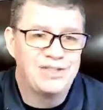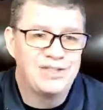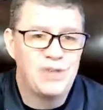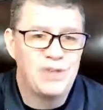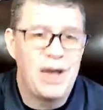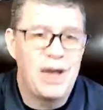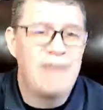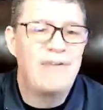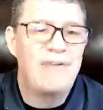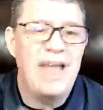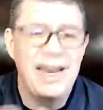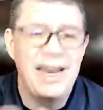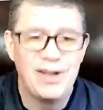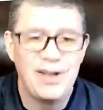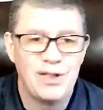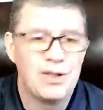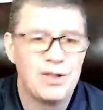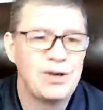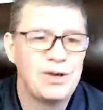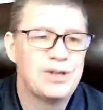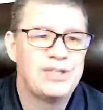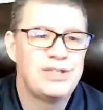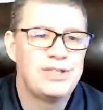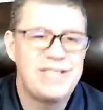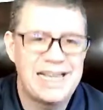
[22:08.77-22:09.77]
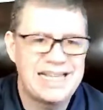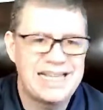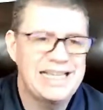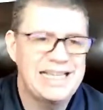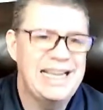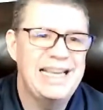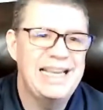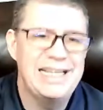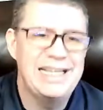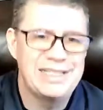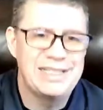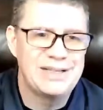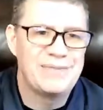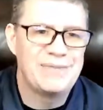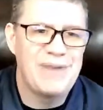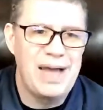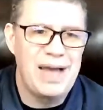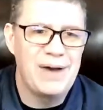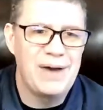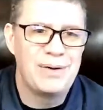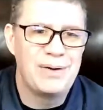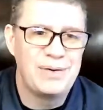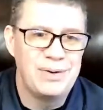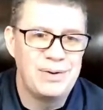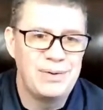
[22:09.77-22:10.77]
So I've had to learn techniques of
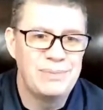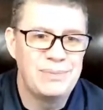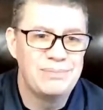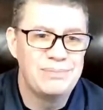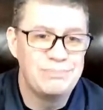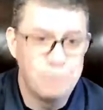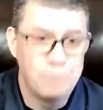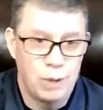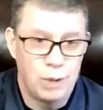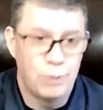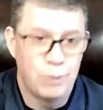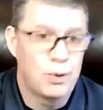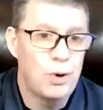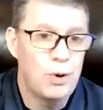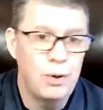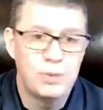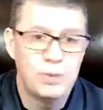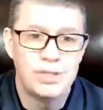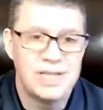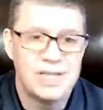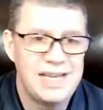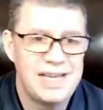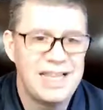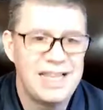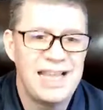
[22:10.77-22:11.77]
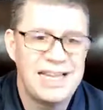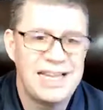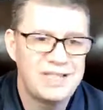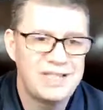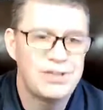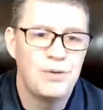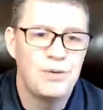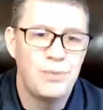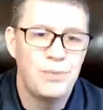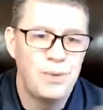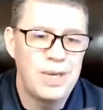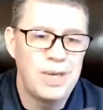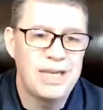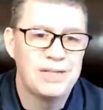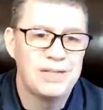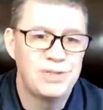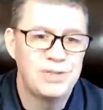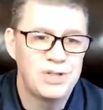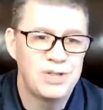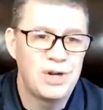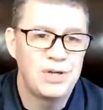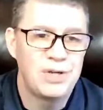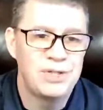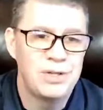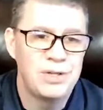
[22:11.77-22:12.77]
how to poke holes into that so we can
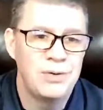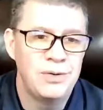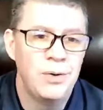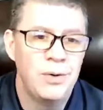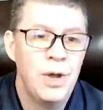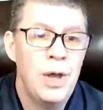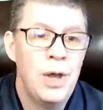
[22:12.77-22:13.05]
start to